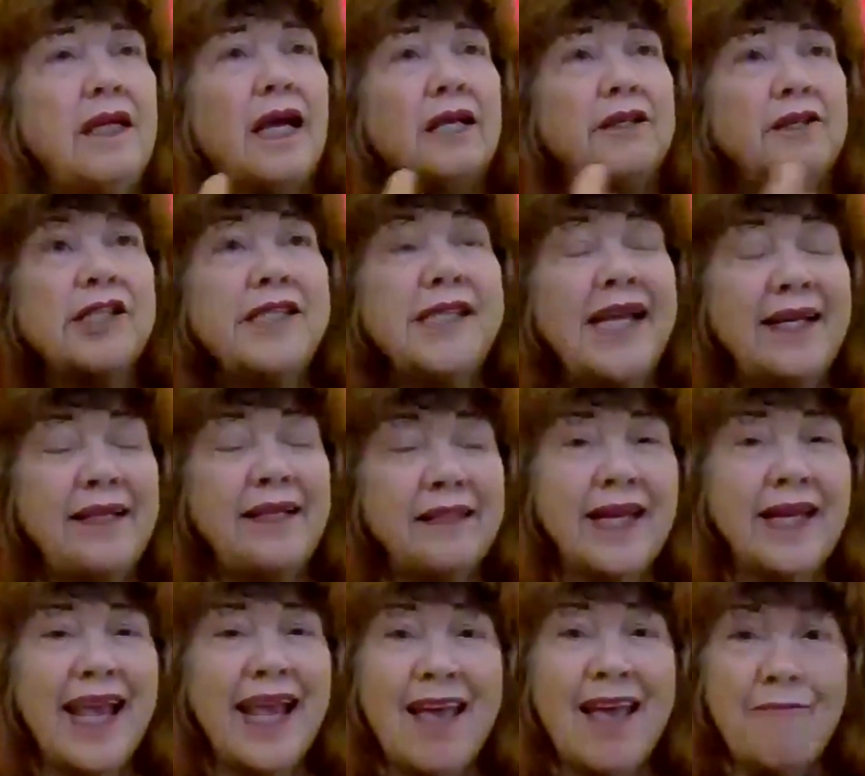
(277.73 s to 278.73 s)
understanding
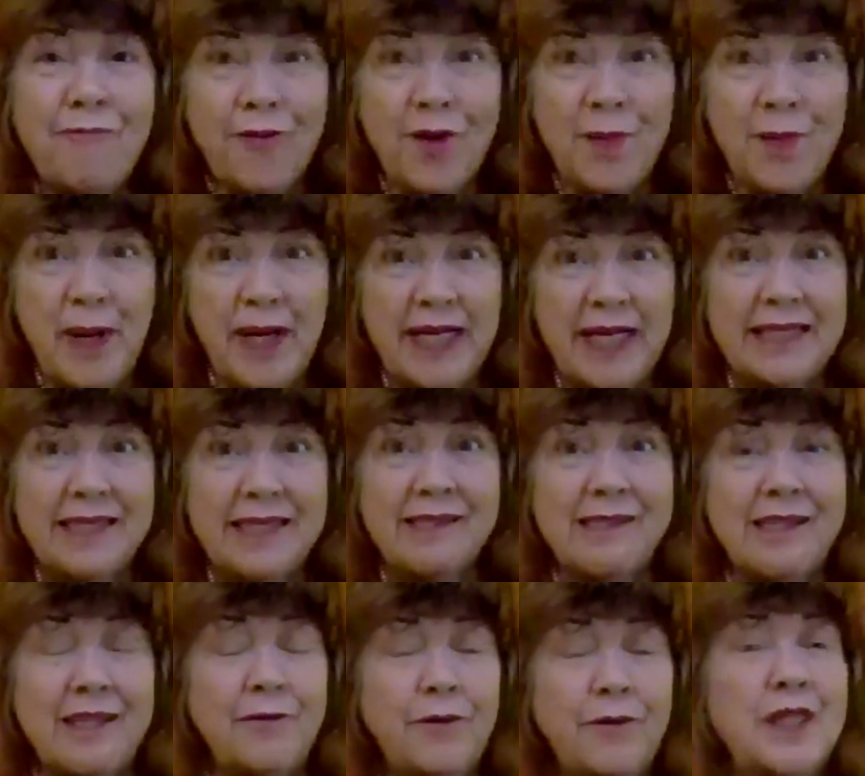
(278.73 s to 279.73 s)
that everybody
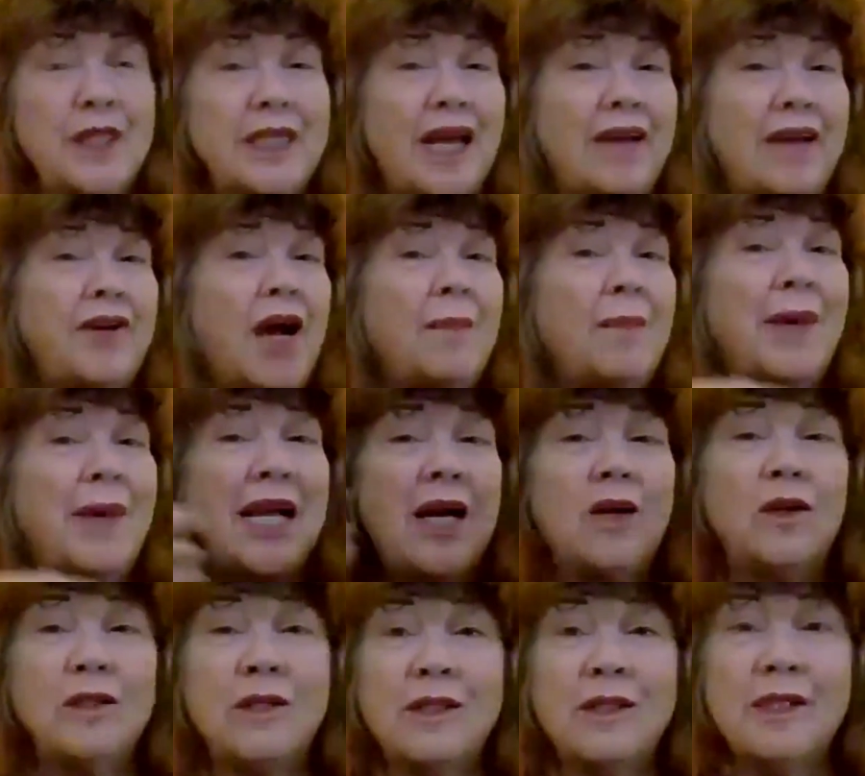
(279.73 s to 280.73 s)
is different, and I've got my
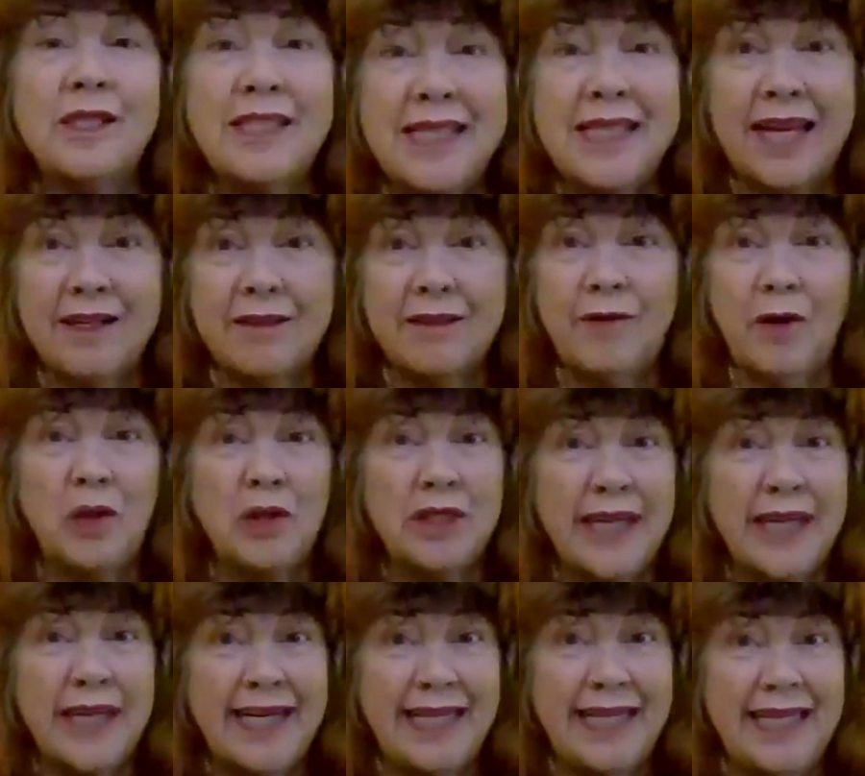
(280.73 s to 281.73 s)
own set of old
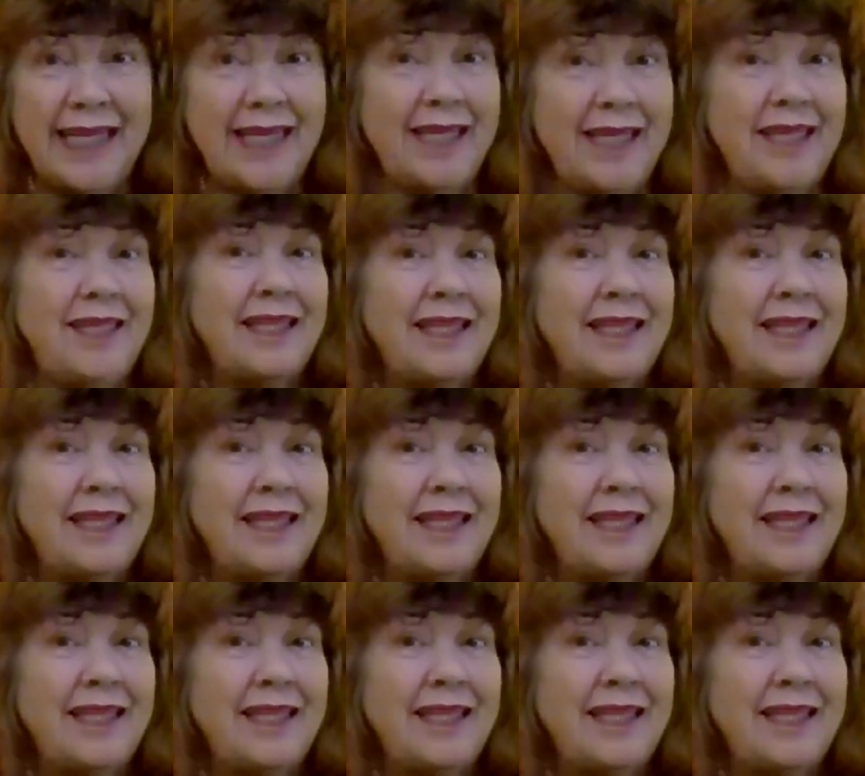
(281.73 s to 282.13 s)
lady